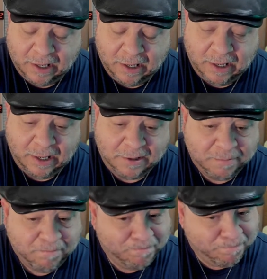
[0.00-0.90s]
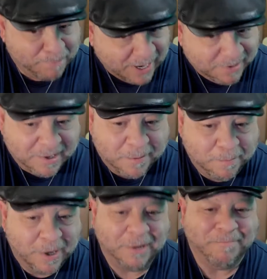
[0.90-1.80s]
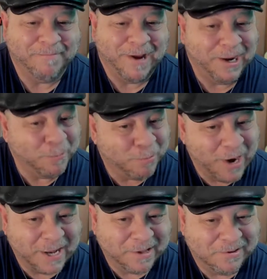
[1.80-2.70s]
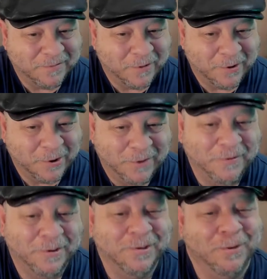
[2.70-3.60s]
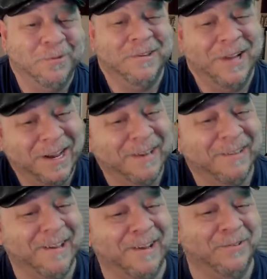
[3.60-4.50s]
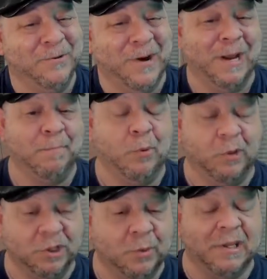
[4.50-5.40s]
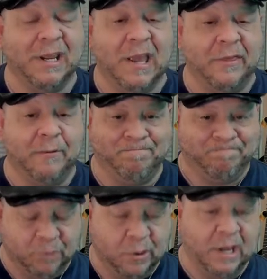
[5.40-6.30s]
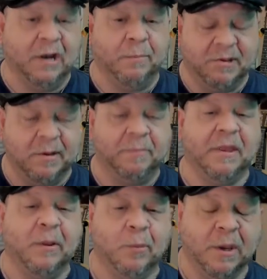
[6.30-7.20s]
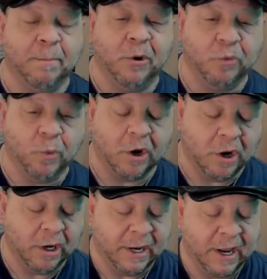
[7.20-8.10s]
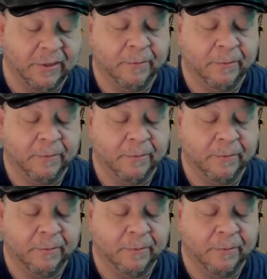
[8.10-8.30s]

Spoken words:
It's basic, but I don't practice it very often, so it's not going to sound too hot. But we'll do it together. Okay? It'll be something that we can both work on together.